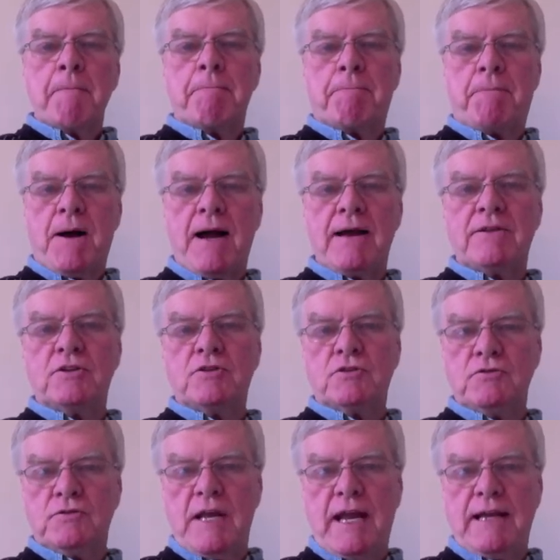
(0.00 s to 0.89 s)
by the
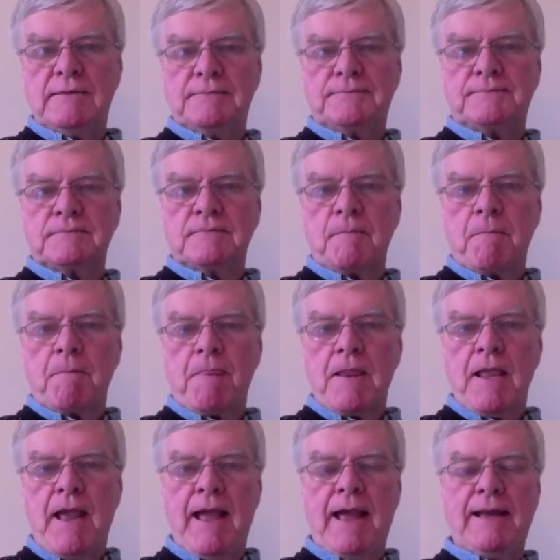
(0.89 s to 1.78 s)
due date,
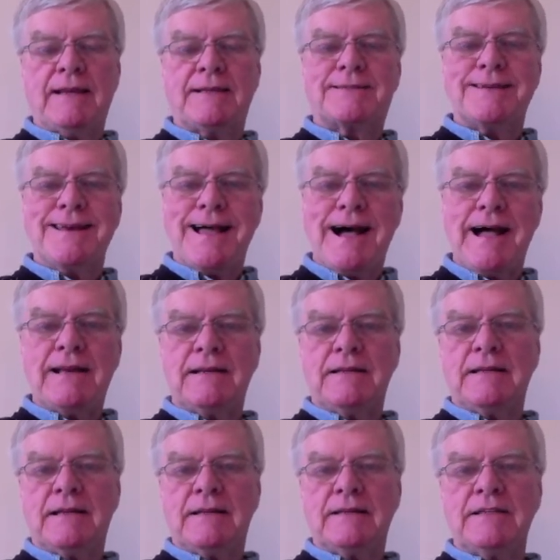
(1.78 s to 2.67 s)
and it's not
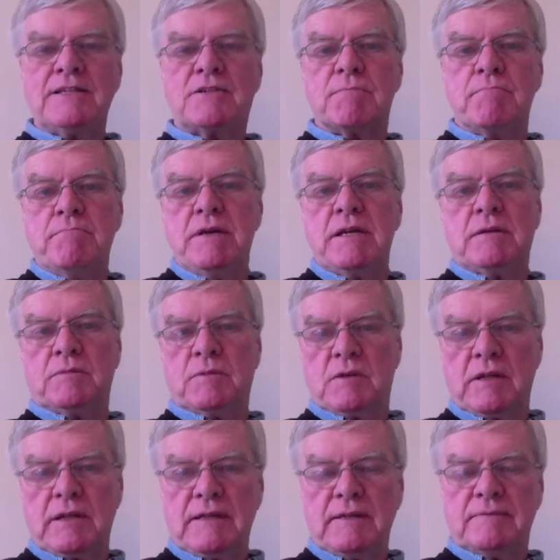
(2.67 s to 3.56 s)
at least
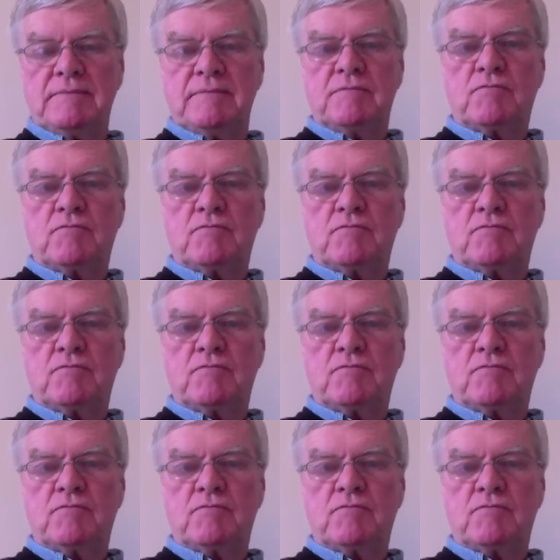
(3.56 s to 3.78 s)
minimally